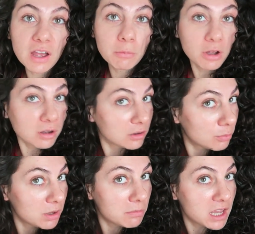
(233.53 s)
I'm going
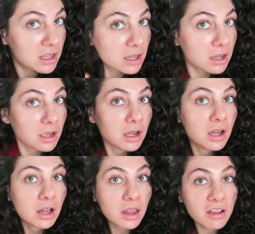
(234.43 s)
to be
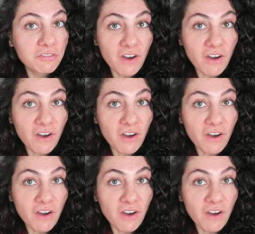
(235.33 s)
making like